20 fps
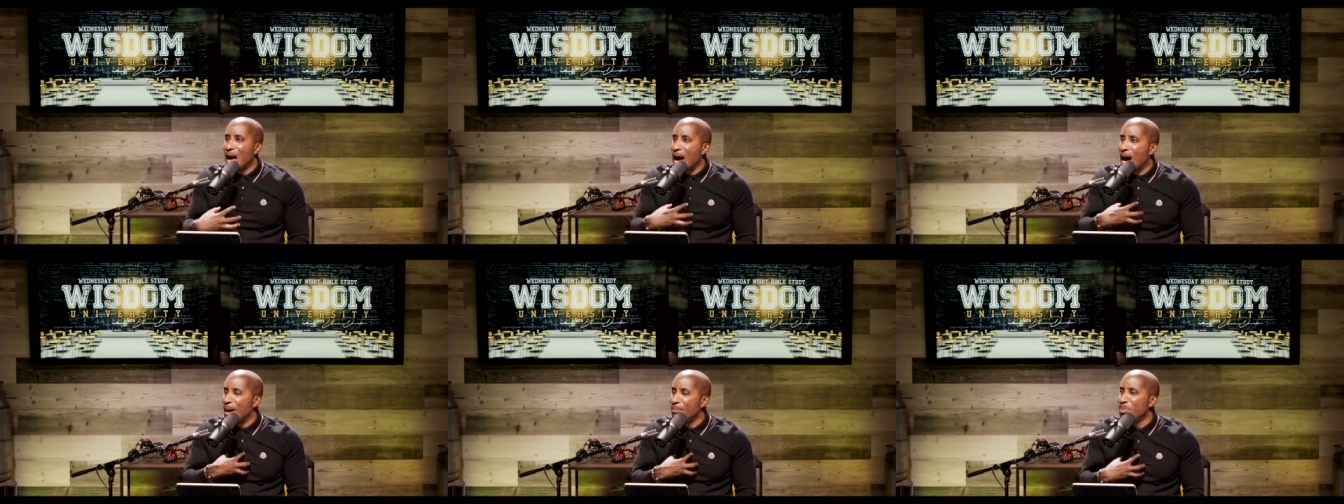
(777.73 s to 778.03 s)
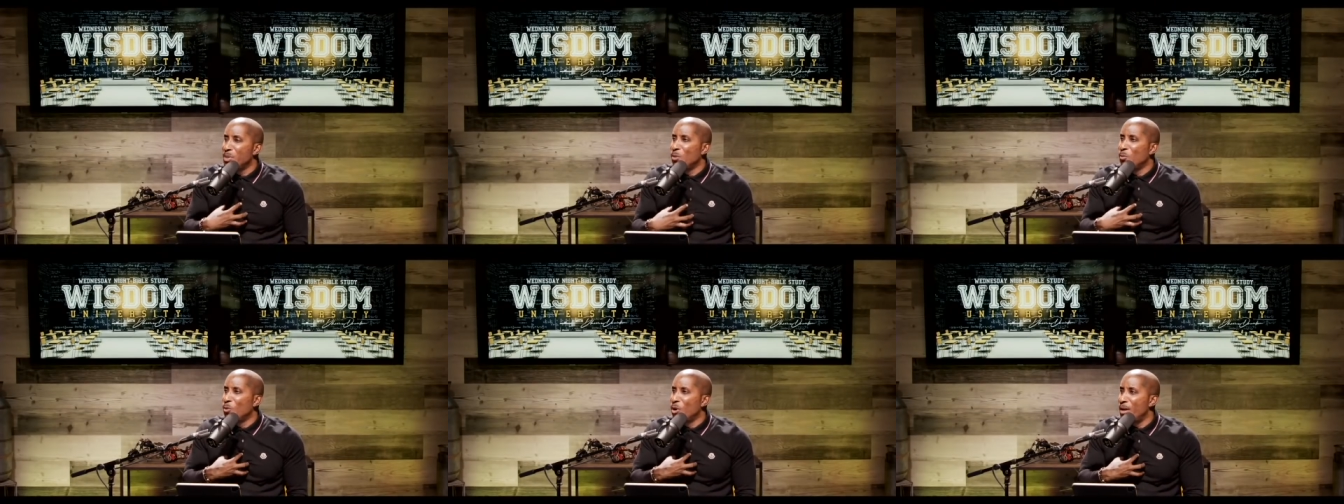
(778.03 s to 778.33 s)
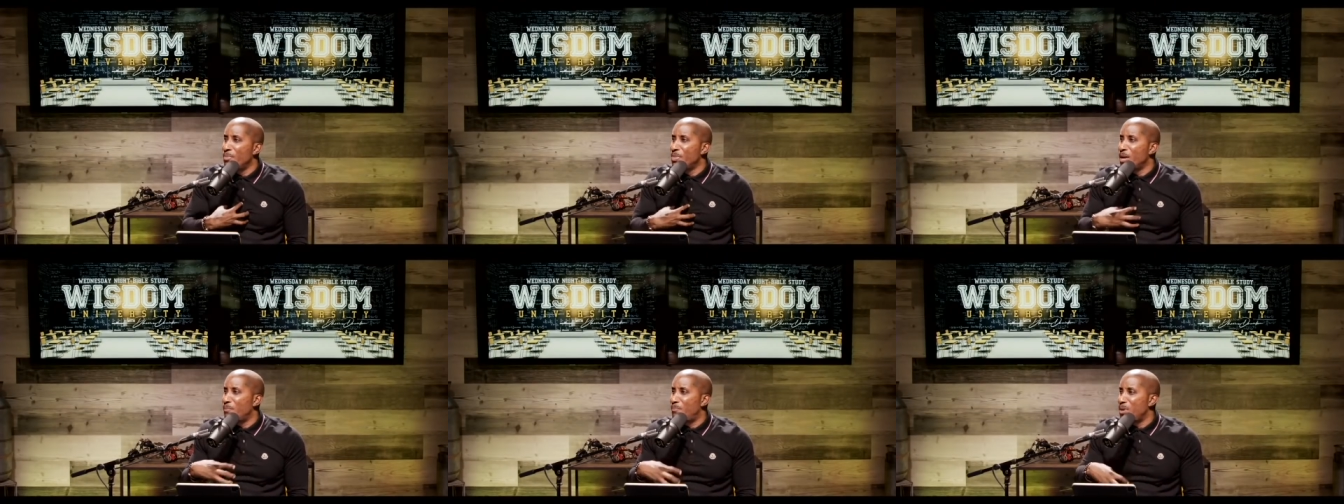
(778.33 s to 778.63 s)
I'm the
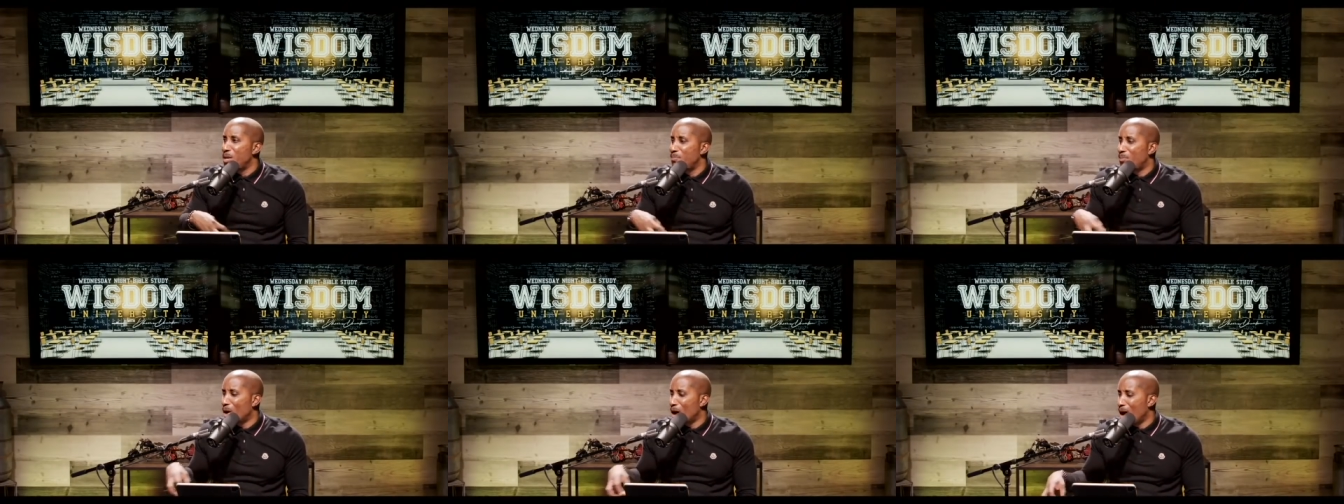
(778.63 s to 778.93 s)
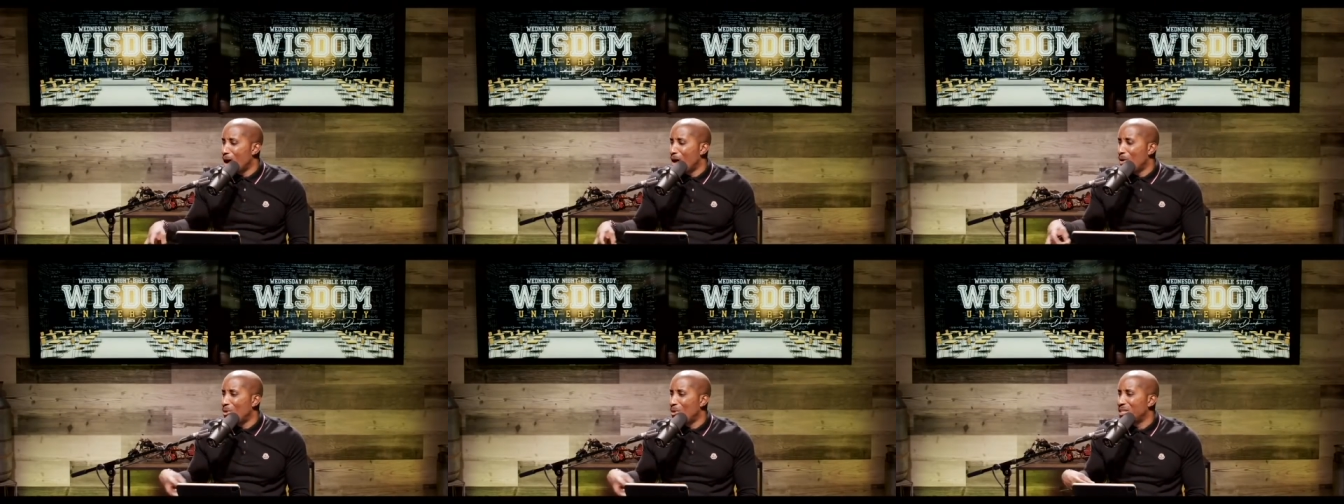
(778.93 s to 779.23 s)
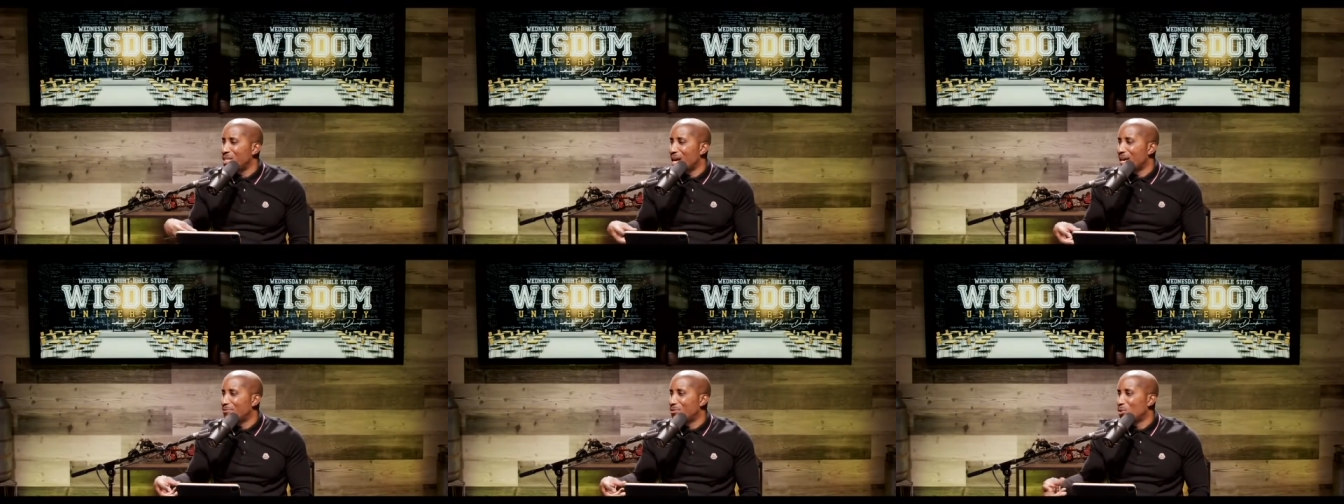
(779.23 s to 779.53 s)
one that people
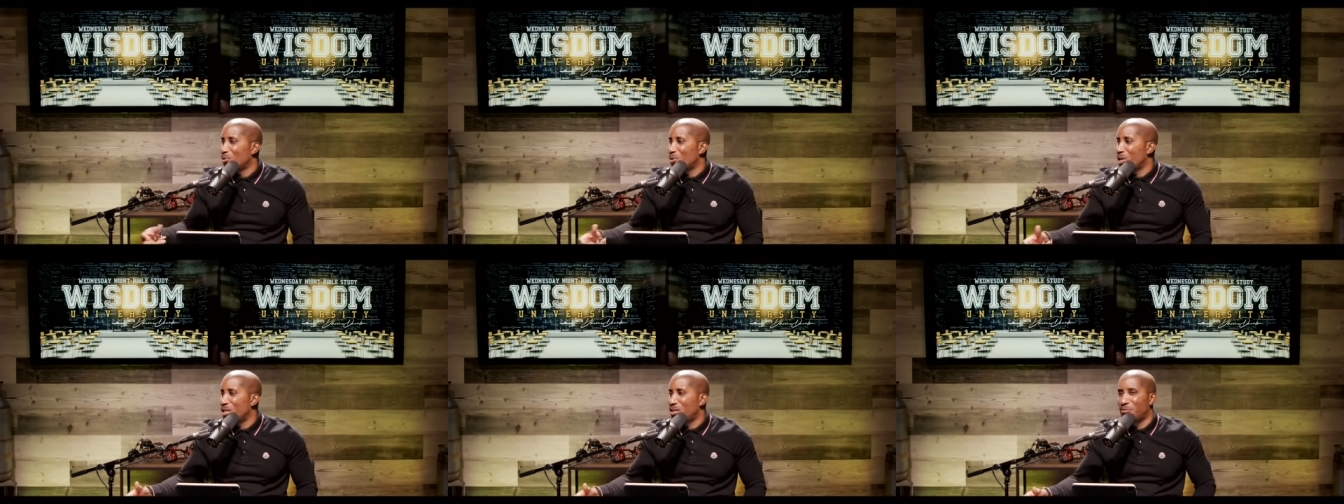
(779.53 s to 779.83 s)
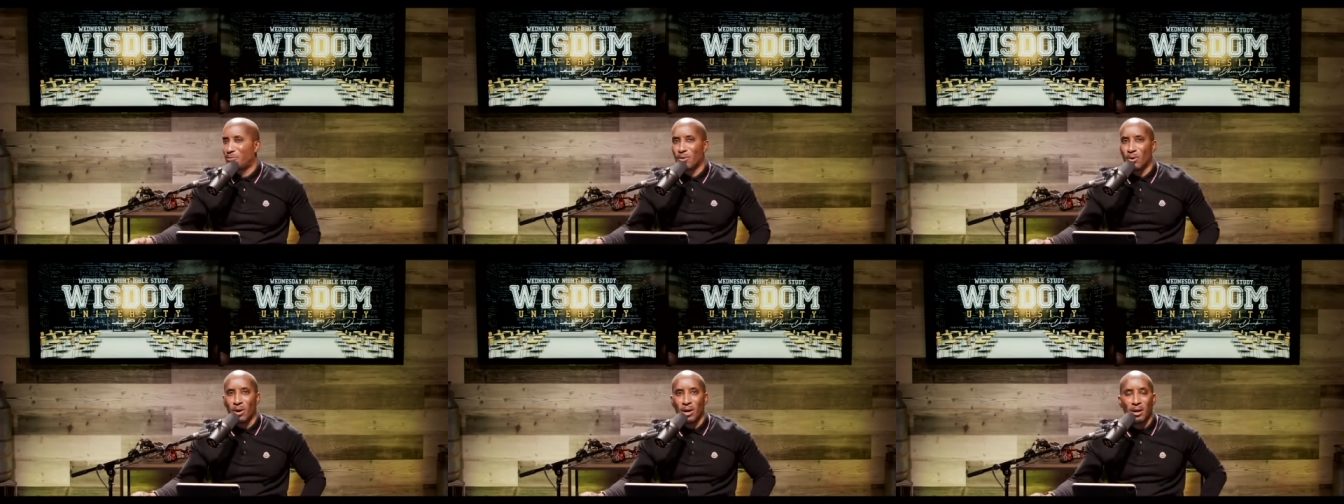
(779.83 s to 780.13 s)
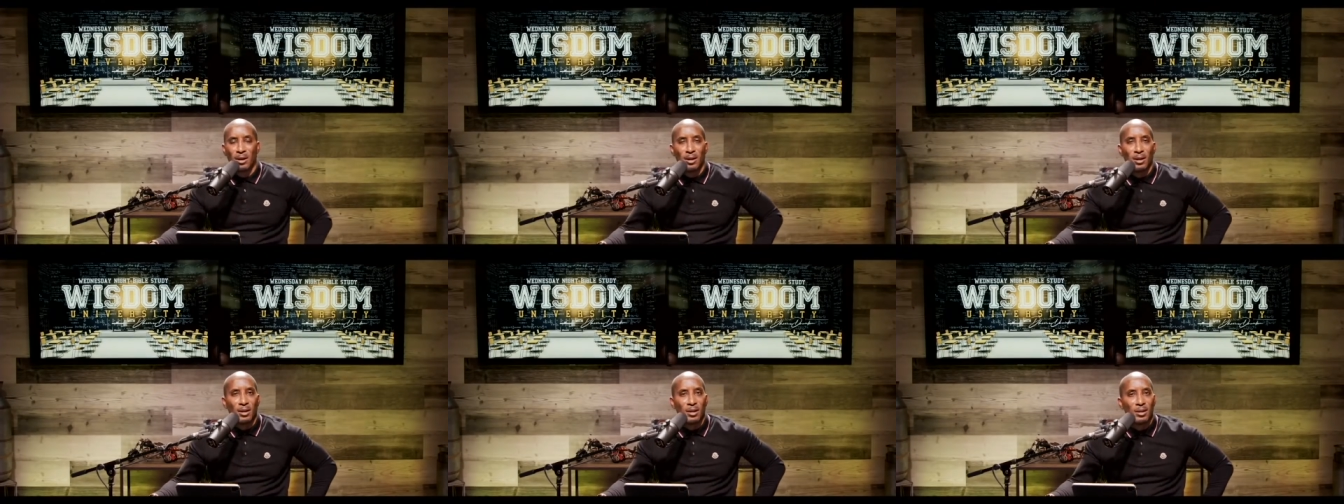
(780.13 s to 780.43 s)
always have to reach for.